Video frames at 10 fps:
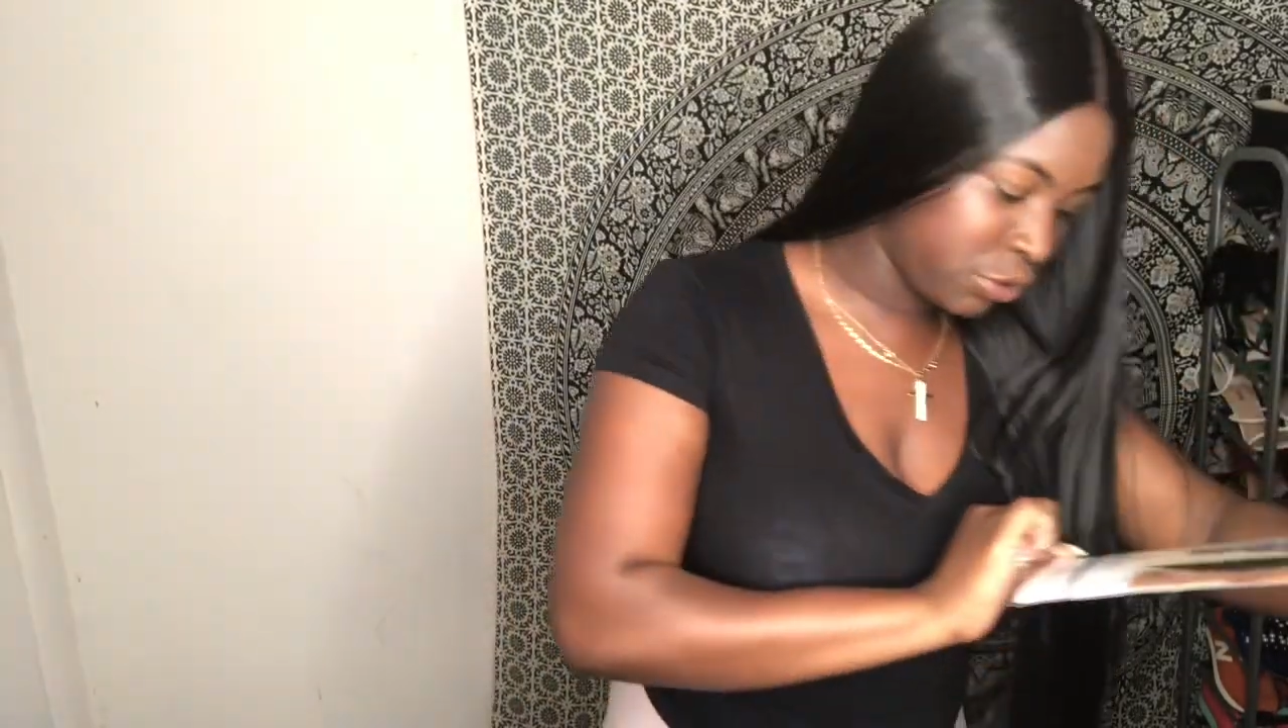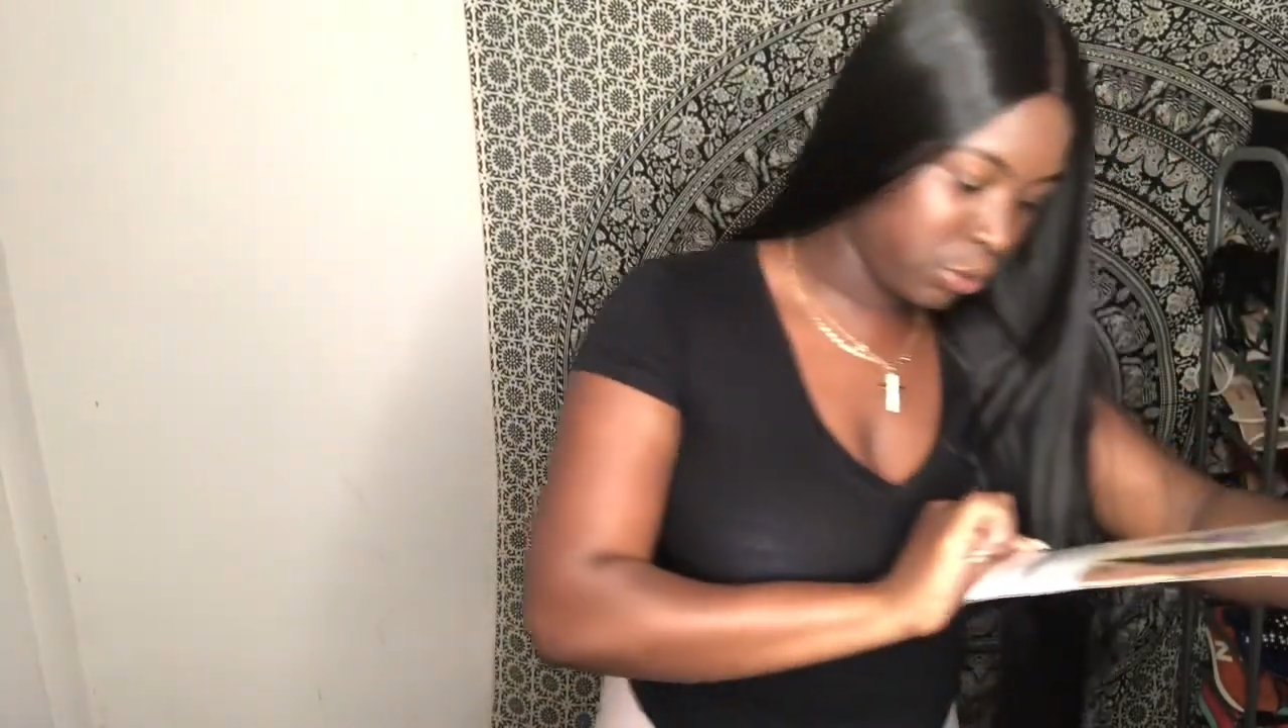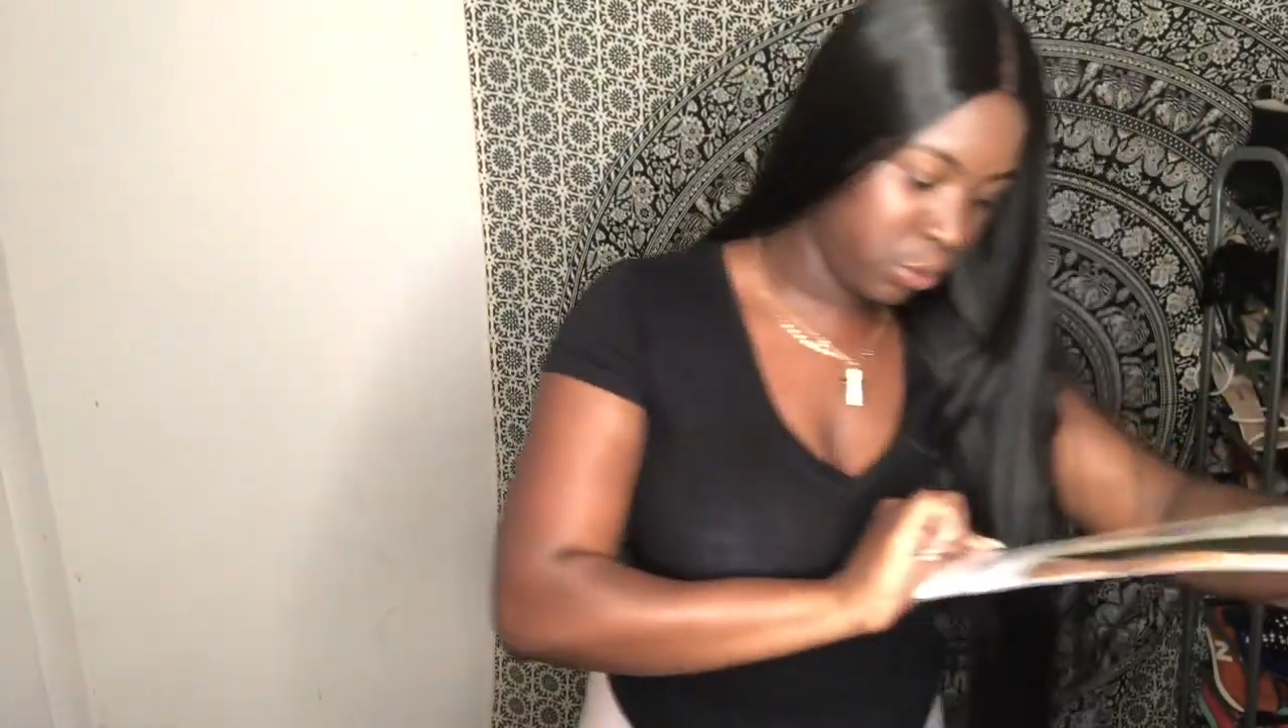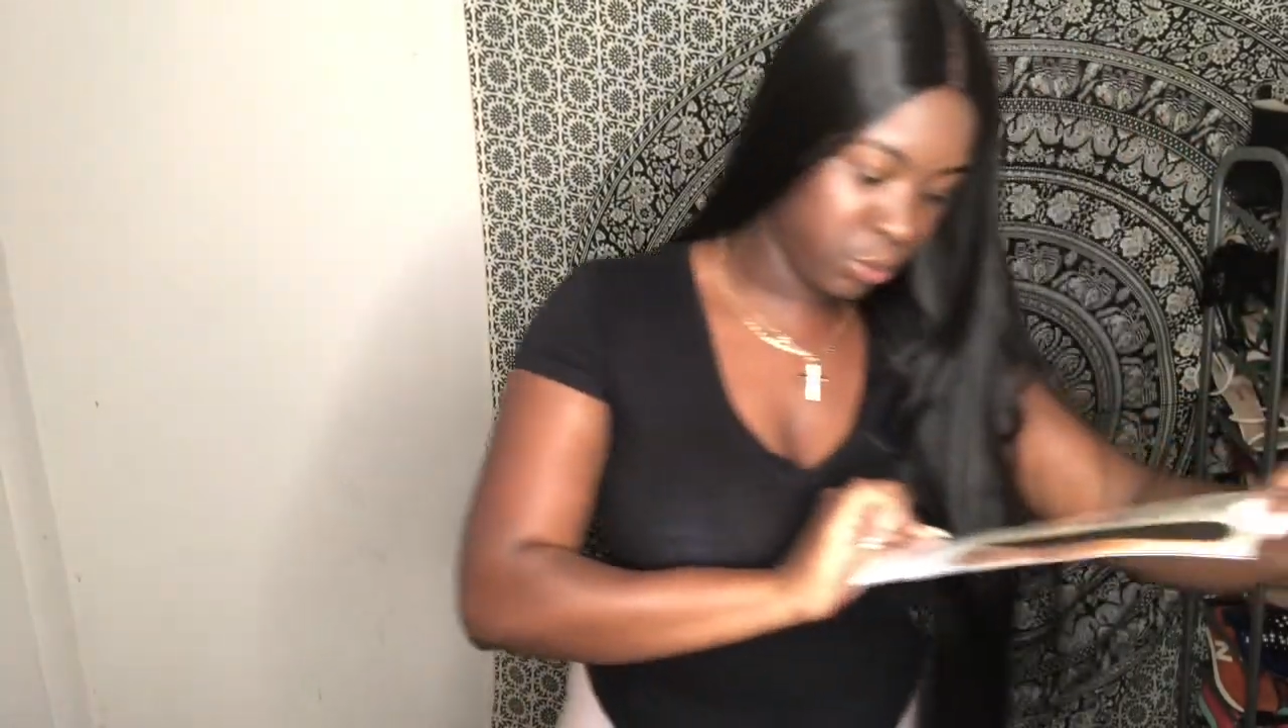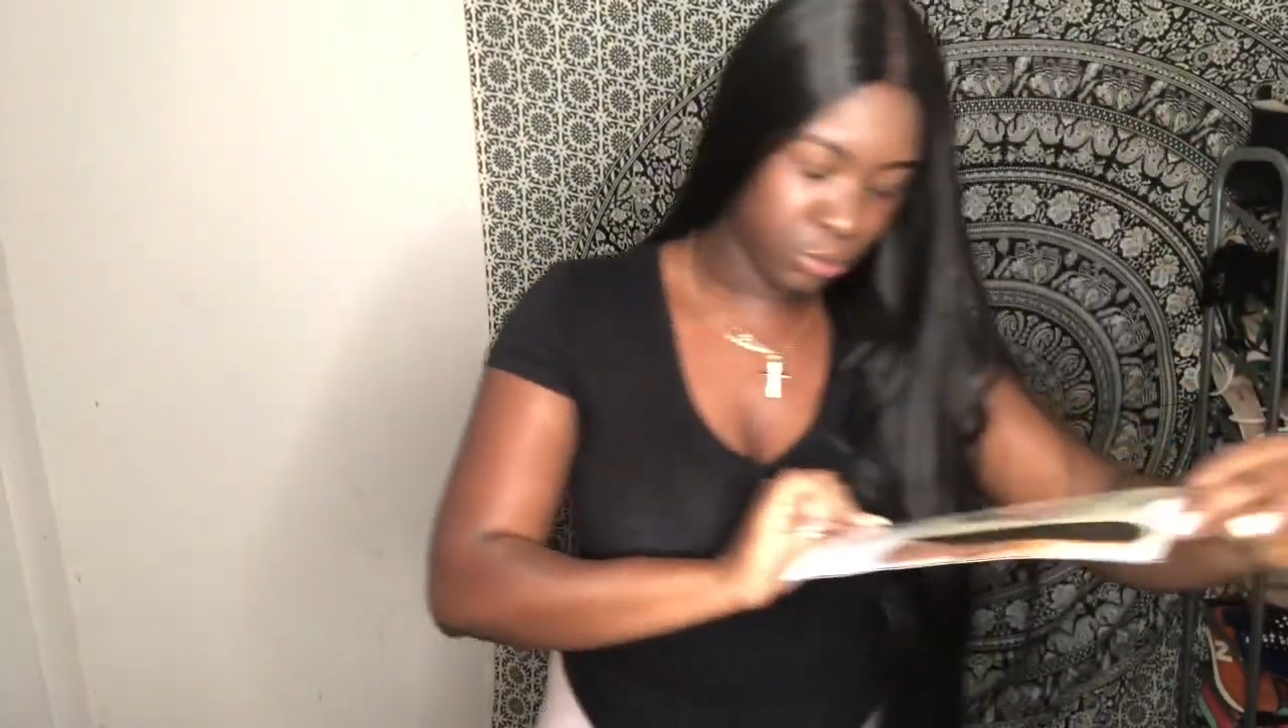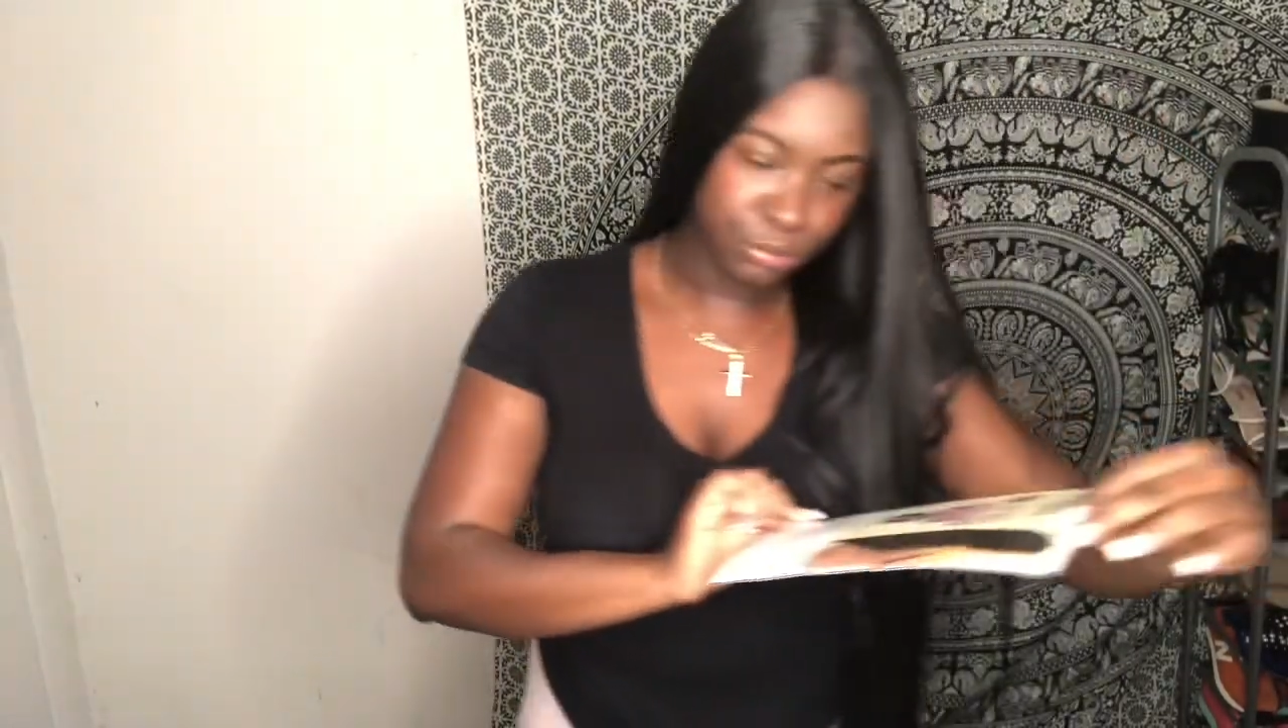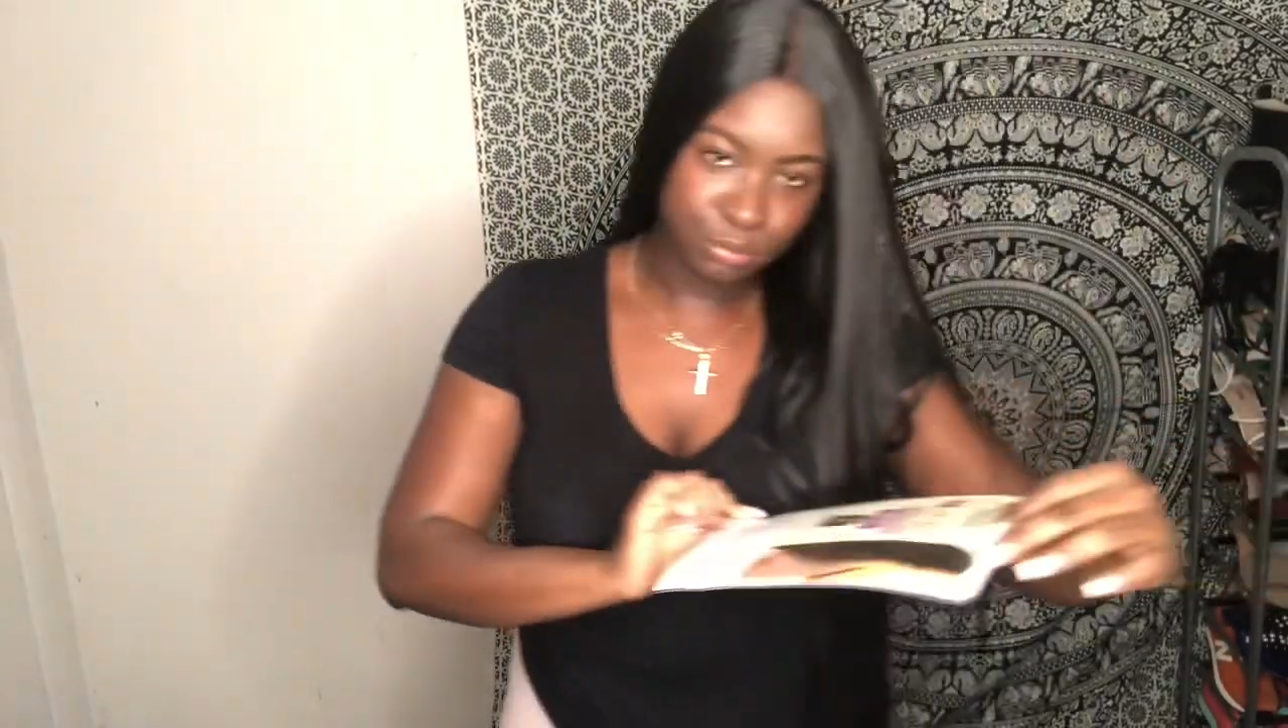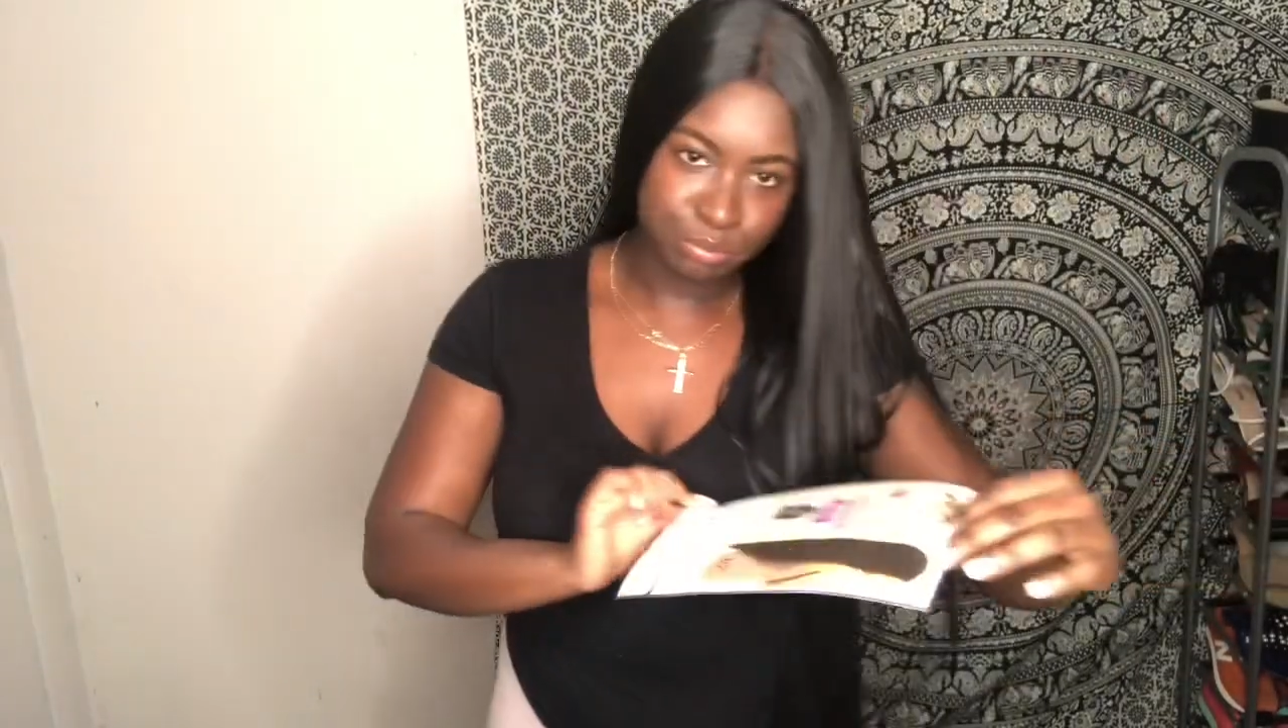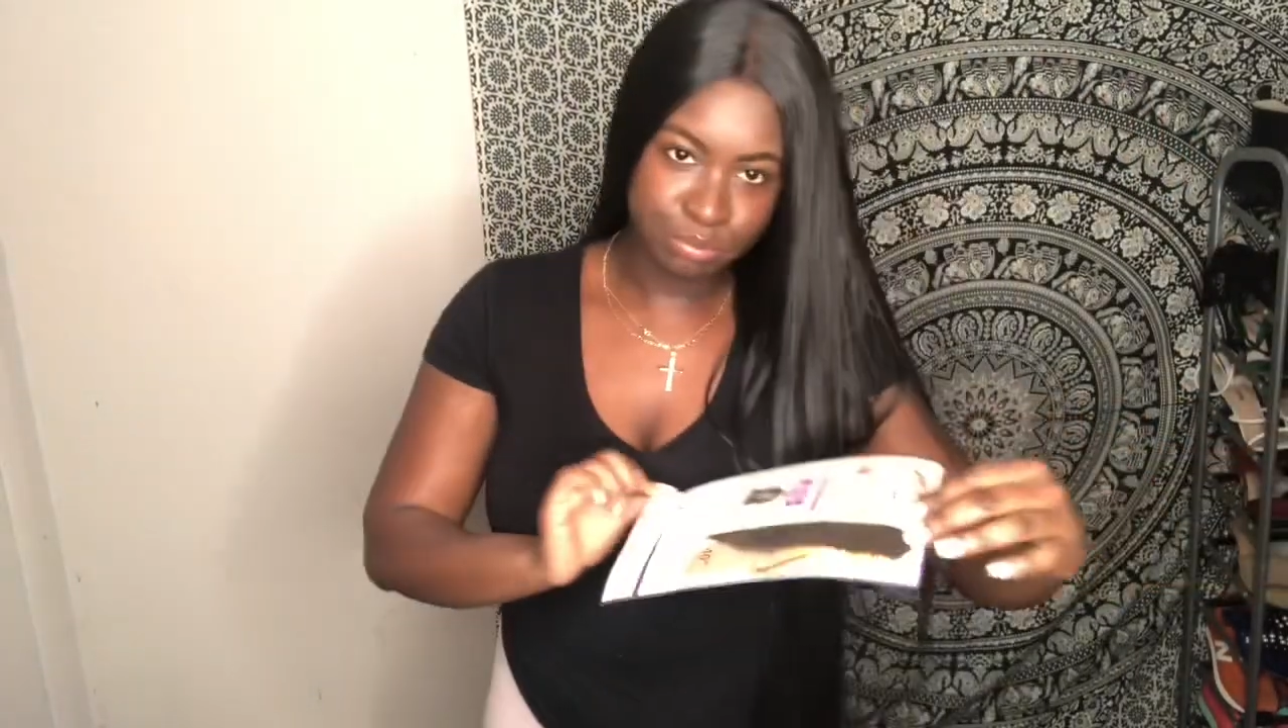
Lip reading: 2.